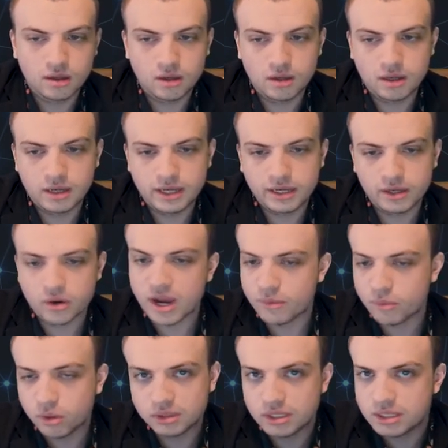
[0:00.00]
I
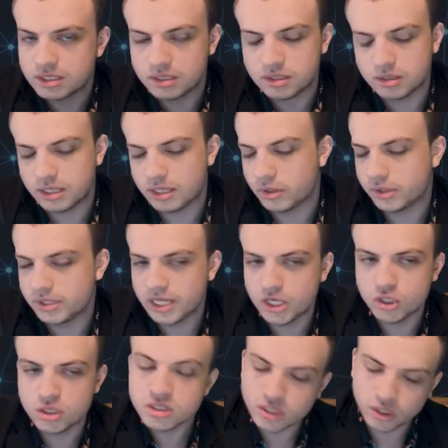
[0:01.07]
wrote this in the
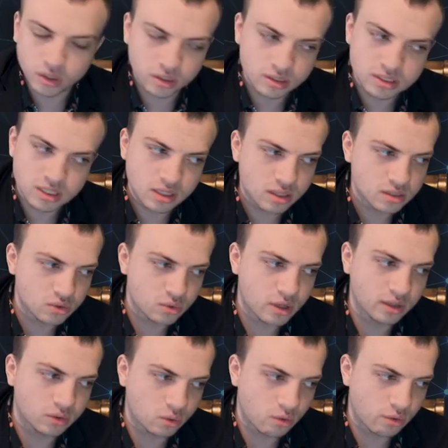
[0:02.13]
annotations, and you're going to see this
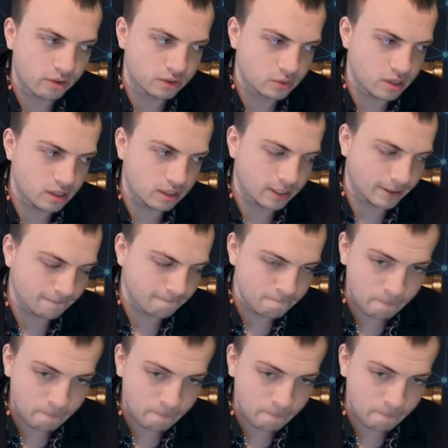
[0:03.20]
throughout the course, right? Like,